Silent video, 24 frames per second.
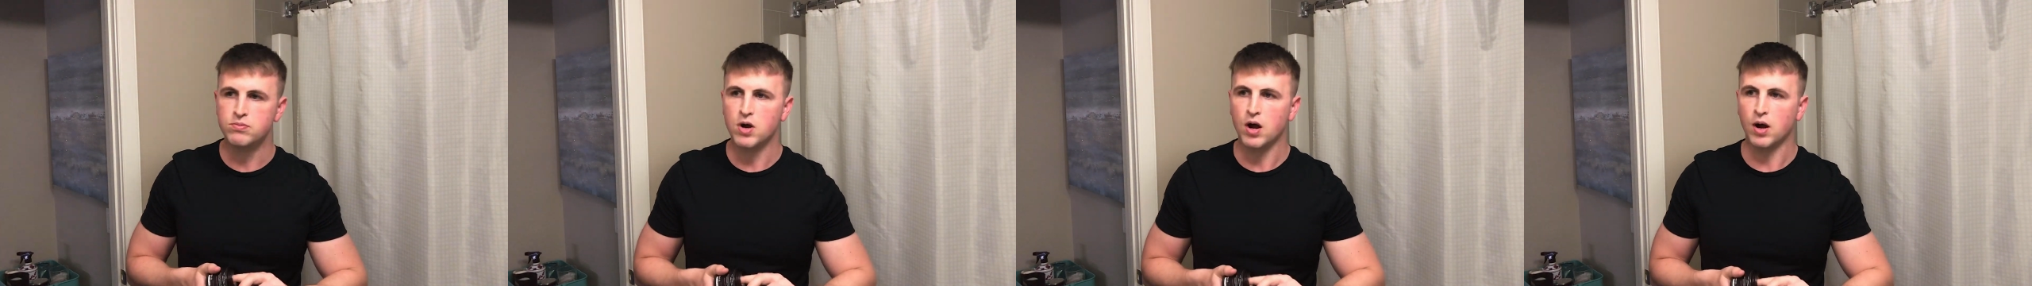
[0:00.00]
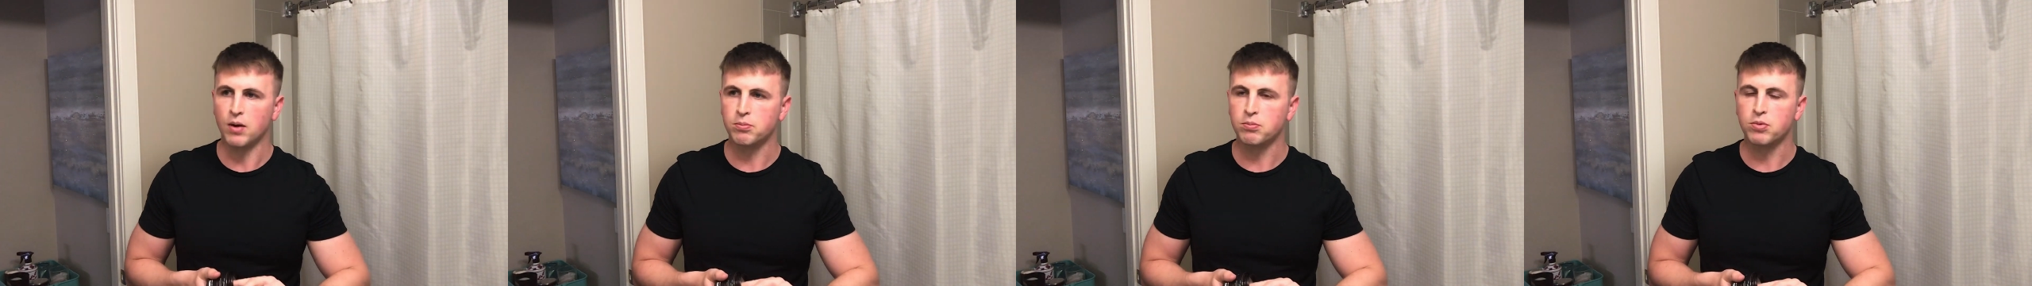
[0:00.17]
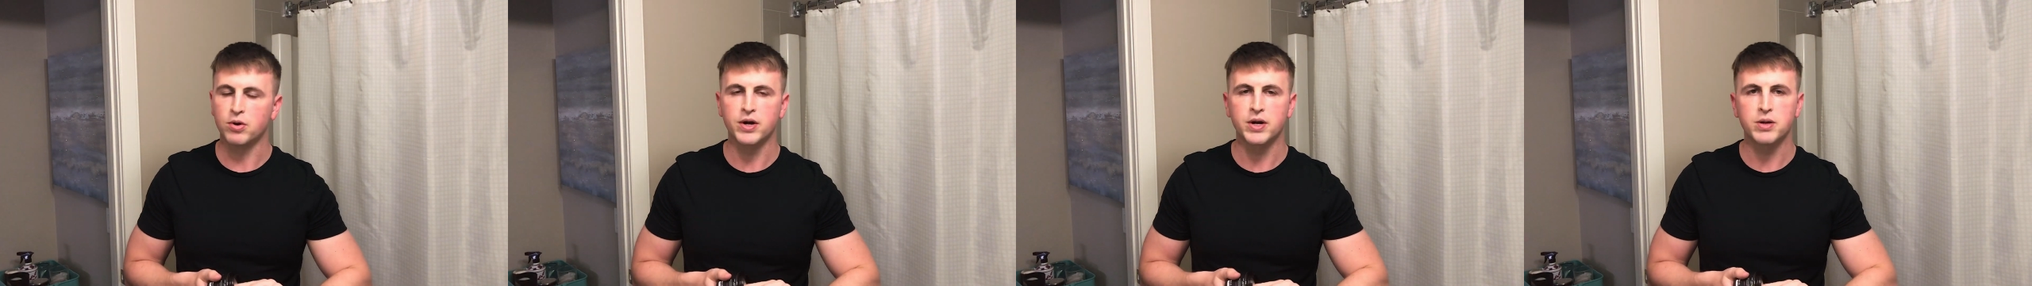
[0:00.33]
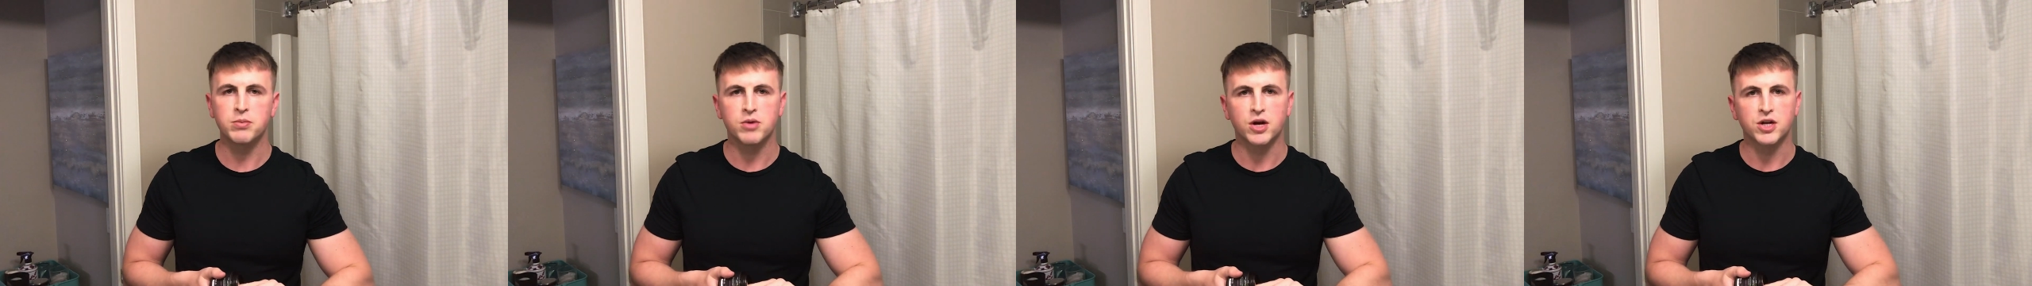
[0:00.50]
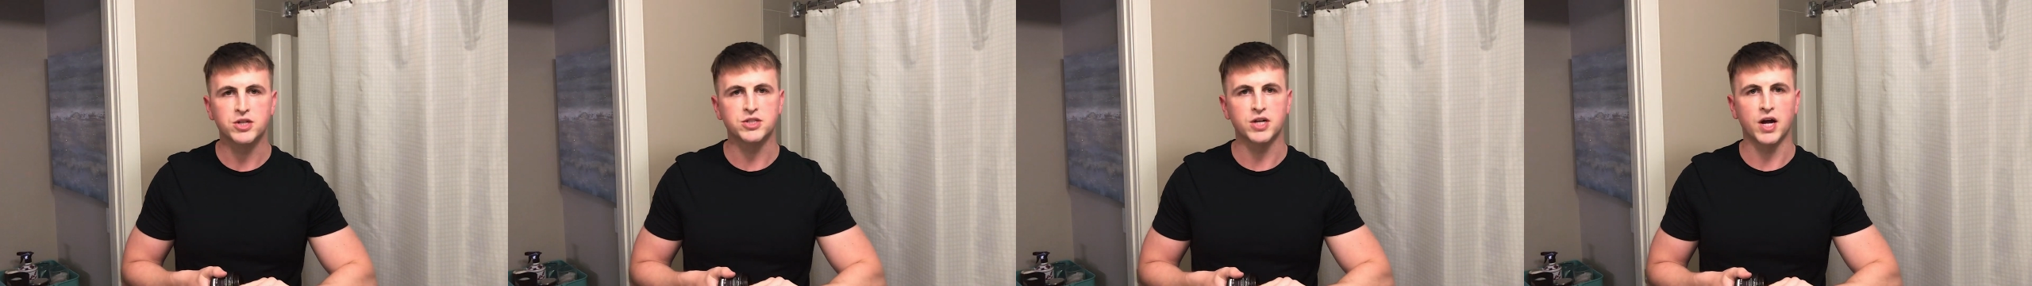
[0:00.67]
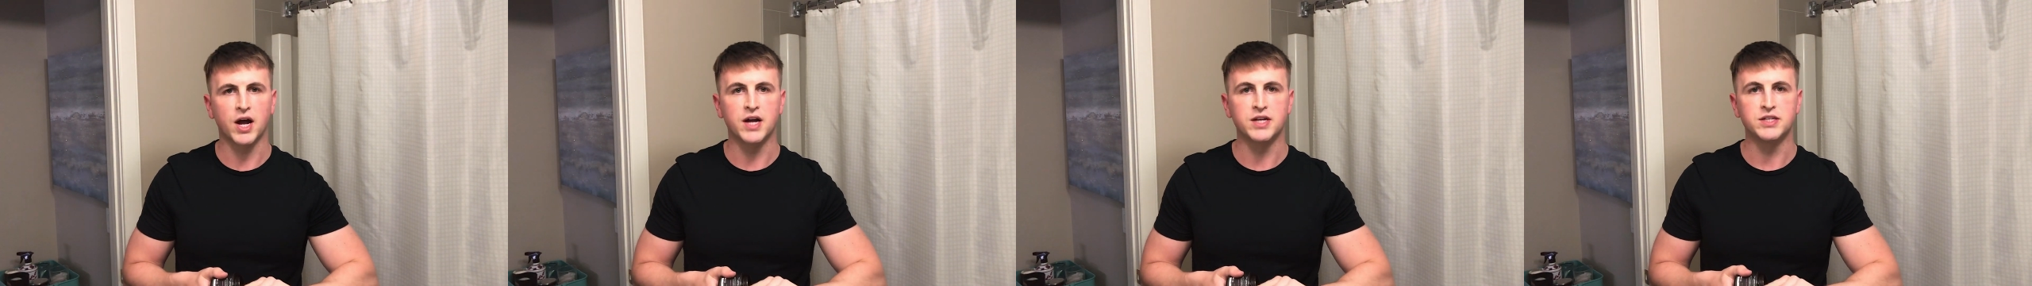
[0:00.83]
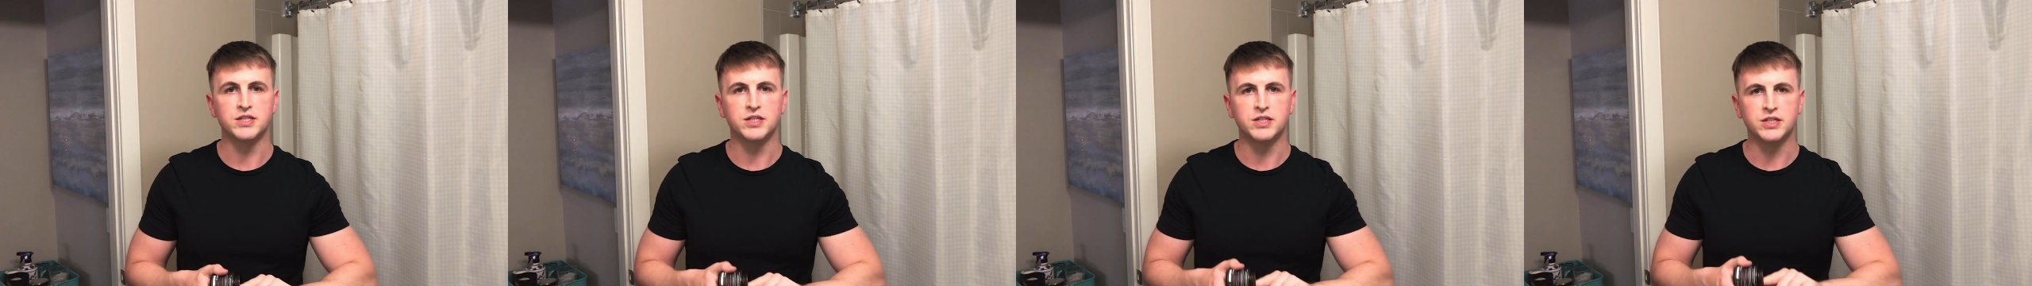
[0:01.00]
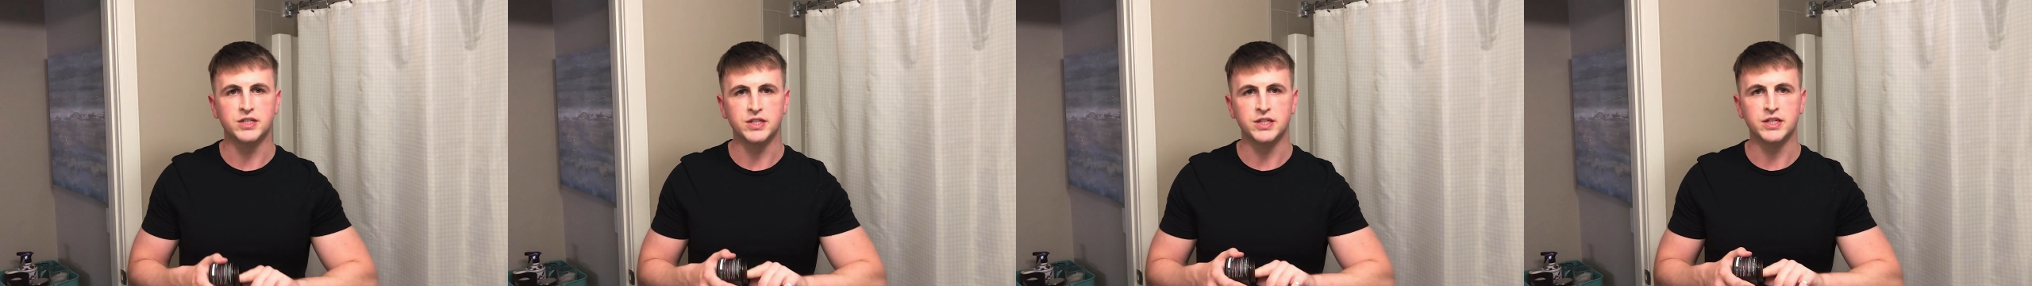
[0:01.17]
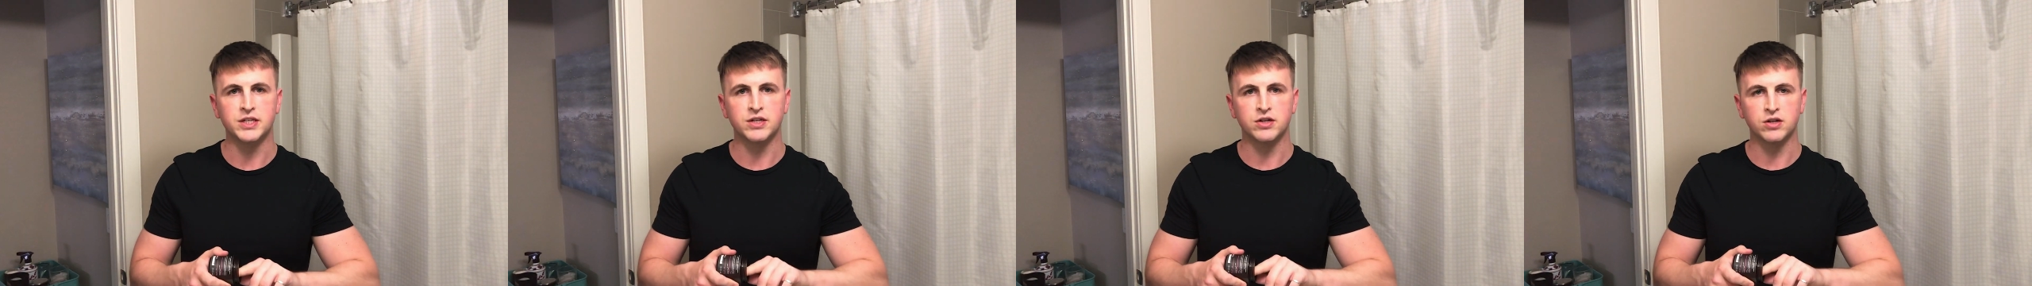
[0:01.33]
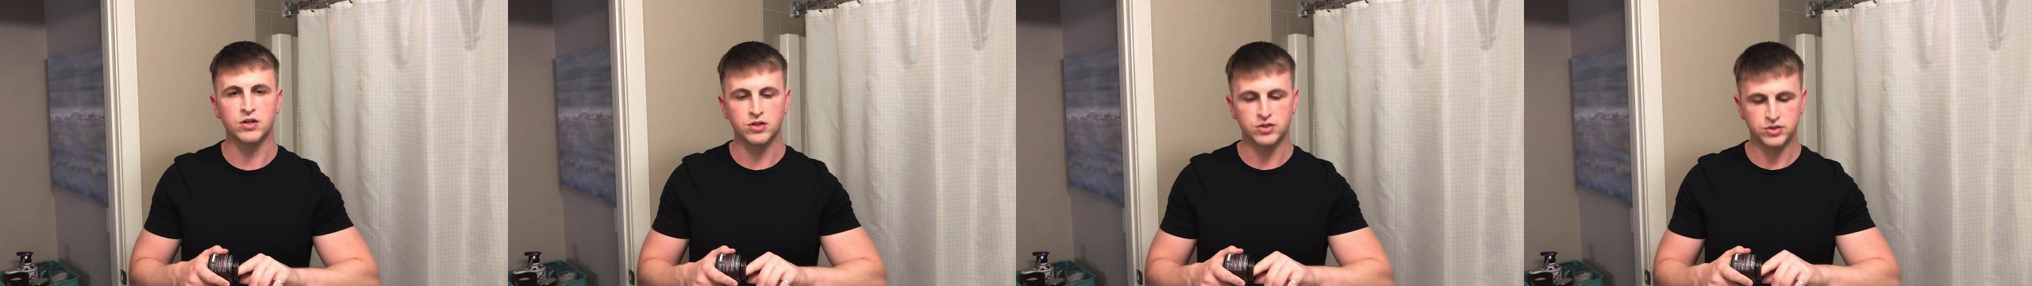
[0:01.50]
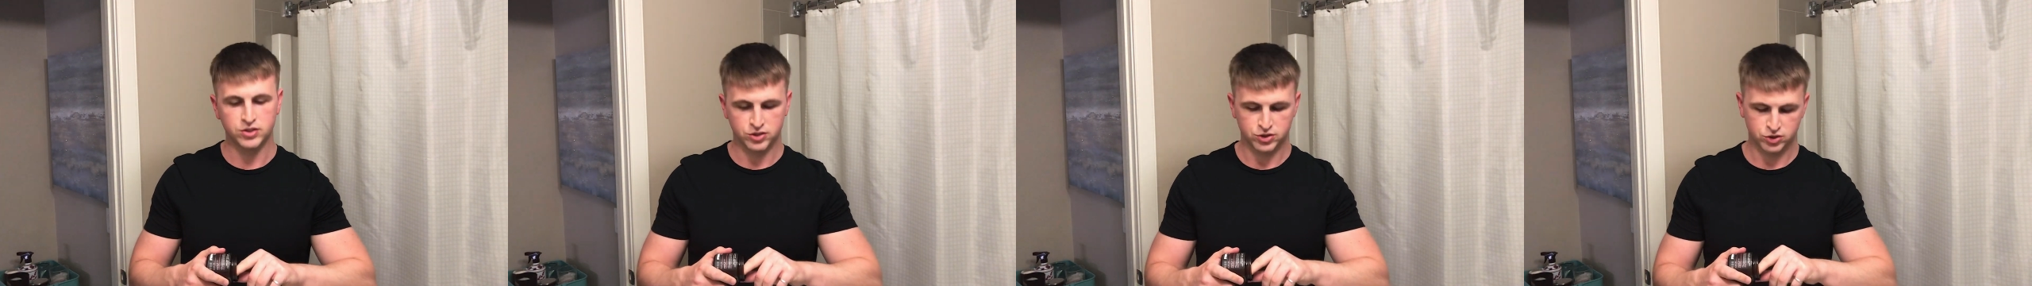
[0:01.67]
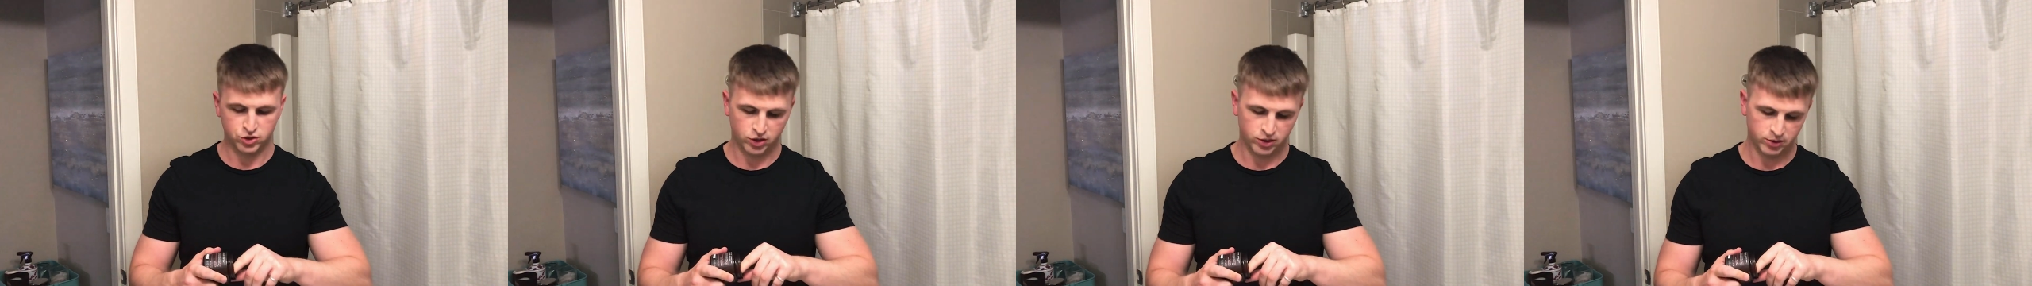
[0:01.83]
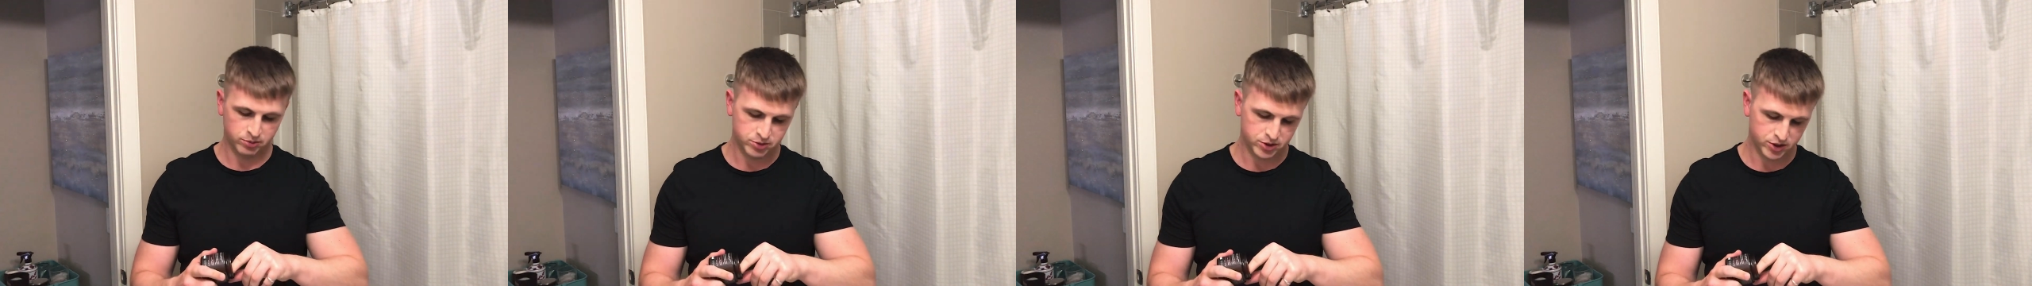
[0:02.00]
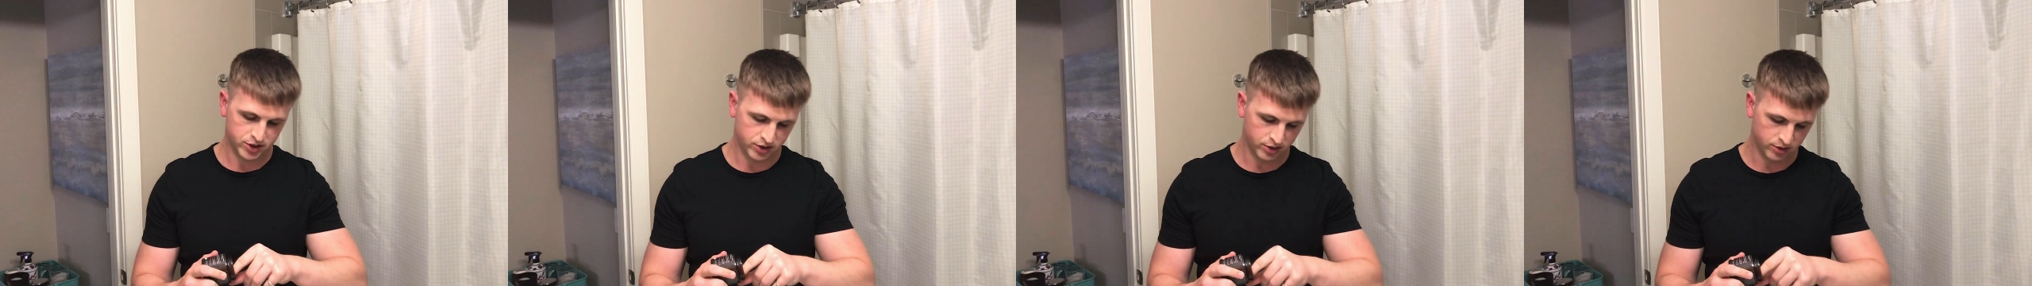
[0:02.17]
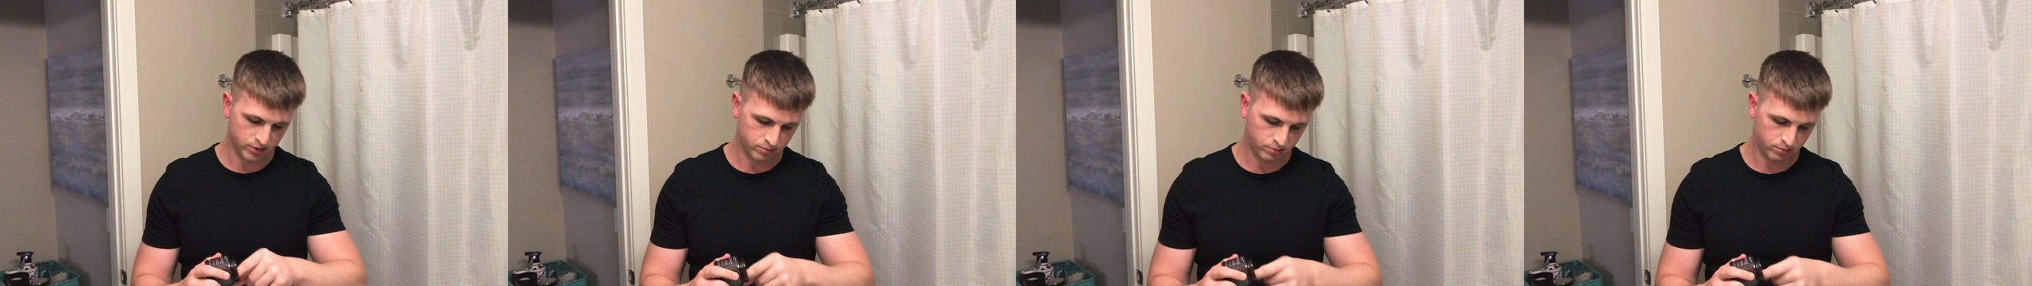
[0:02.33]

a pretty much ideal description of the